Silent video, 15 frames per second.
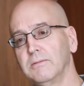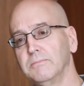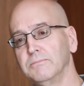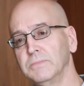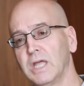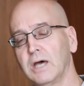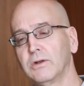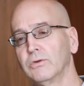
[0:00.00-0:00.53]

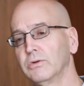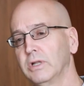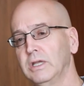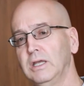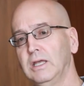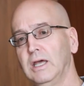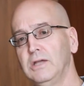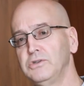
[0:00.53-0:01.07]
not
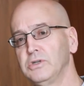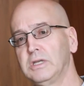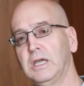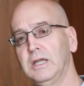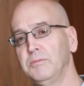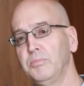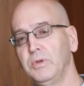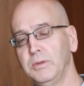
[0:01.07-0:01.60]
only
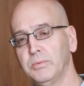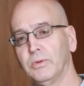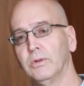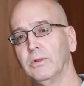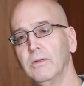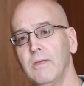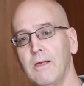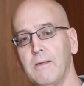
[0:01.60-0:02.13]
educate
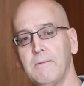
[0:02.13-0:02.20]
people